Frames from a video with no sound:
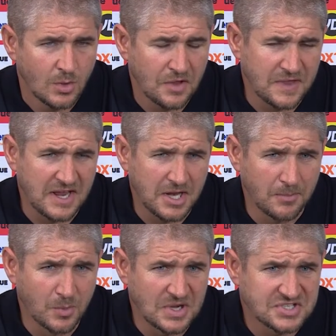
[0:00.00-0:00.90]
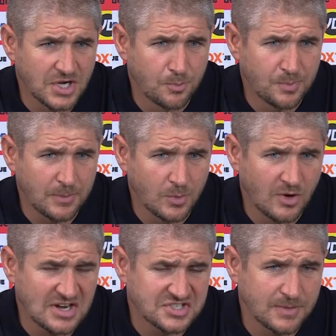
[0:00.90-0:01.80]
Well, I think a couple of weeks ago, people
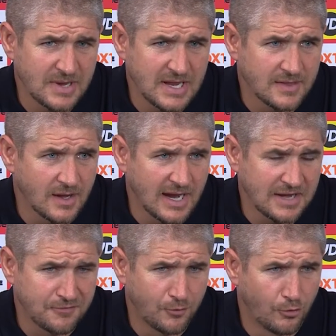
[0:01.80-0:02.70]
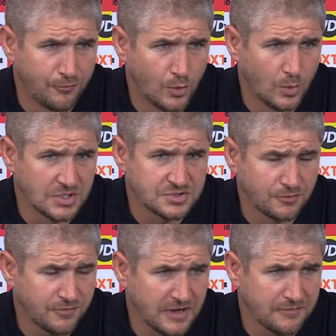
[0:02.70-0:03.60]
were asking me that I had four forwards
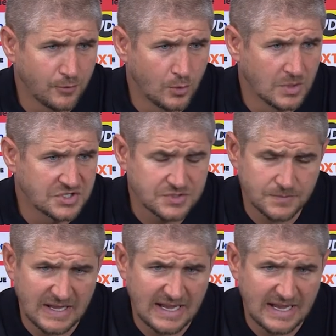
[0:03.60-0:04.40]
or five forwards.